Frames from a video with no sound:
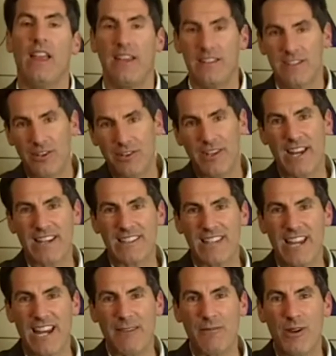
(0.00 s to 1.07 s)
Until next
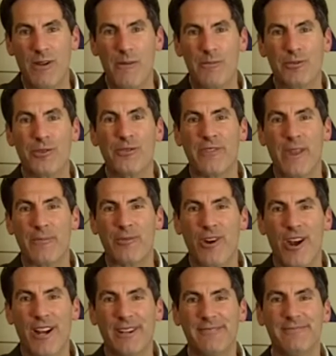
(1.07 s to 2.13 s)
time, prove them
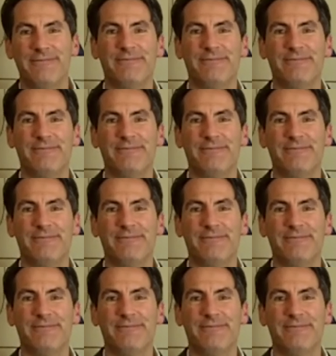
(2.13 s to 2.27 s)
wrong.